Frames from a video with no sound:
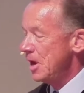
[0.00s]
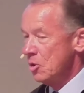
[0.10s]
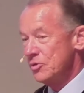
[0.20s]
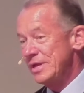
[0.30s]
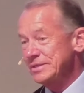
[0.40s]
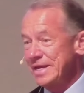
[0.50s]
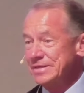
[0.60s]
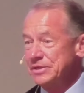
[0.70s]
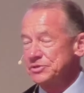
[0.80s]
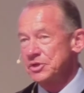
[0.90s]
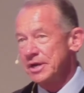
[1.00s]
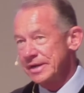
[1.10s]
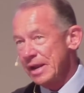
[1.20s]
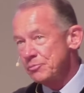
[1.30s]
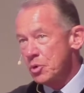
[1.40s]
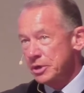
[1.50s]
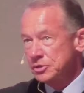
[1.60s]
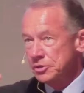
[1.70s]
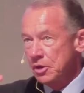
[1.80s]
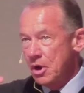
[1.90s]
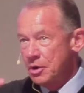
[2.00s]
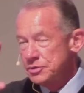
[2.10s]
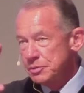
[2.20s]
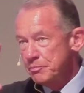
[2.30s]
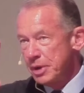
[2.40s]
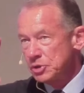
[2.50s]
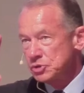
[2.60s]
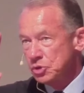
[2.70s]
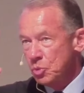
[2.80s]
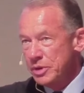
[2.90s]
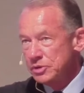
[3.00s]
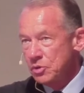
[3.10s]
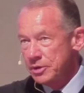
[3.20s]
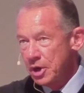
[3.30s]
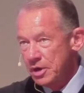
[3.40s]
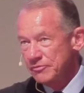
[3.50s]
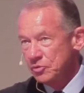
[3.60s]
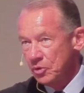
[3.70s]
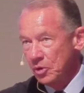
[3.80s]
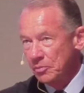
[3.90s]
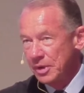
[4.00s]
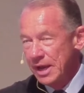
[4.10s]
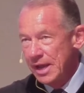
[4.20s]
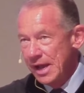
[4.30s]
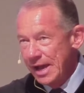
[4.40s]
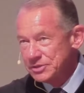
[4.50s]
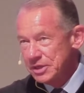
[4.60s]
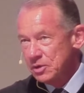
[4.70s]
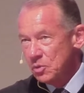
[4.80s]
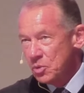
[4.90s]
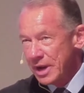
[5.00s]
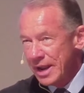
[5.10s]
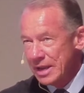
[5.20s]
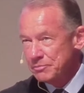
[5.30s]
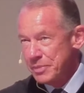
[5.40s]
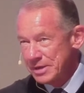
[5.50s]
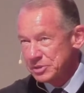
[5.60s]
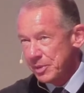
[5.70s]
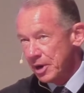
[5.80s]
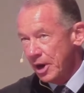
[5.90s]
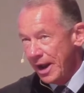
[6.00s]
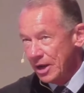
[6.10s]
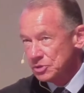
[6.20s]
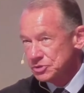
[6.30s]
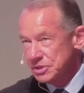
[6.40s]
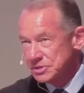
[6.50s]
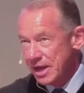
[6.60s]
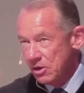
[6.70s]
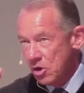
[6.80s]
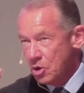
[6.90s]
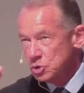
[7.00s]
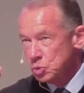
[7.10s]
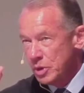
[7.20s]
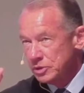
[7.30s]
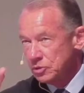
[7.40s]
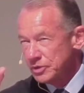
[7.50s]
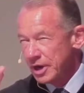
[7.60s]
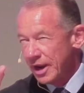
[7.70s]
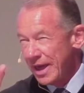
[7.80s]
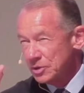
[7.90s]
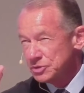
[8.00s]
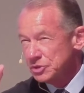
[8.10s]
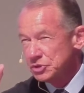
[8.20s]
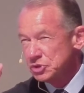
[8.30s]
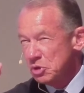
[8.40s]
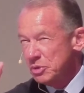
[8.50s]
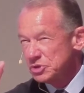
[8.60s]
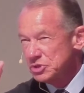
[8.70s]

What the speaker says: "Well, that's easy, son," and I pointed to the large picture window in our living room. I said, "What I like best about our house is that large window that allows in so much